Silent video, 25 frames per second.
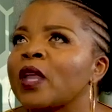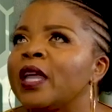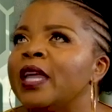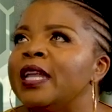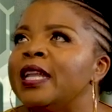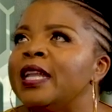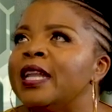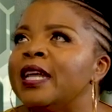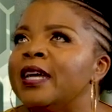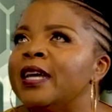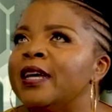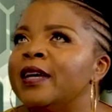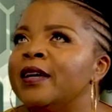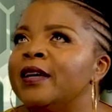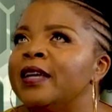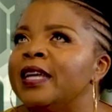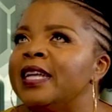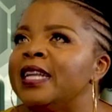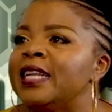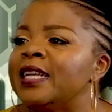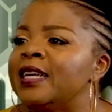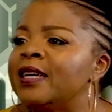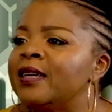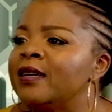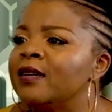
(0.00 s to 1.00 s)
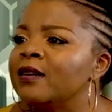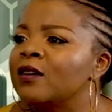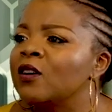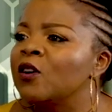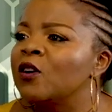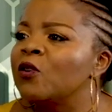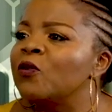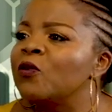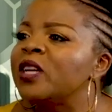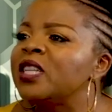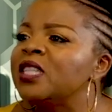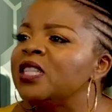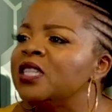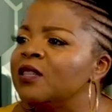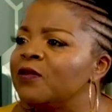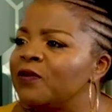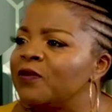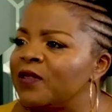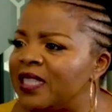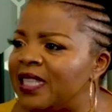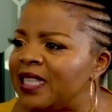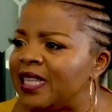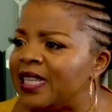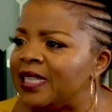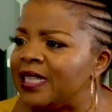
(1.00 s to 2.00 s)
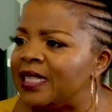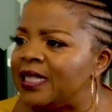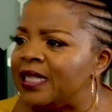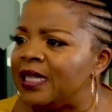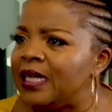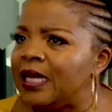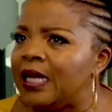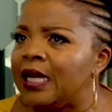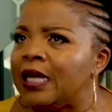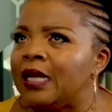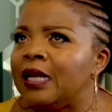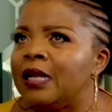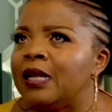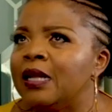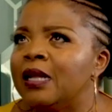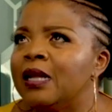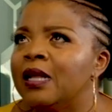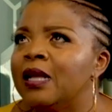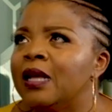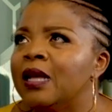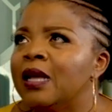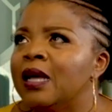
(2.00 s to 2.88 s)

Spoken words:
a correctional facility in,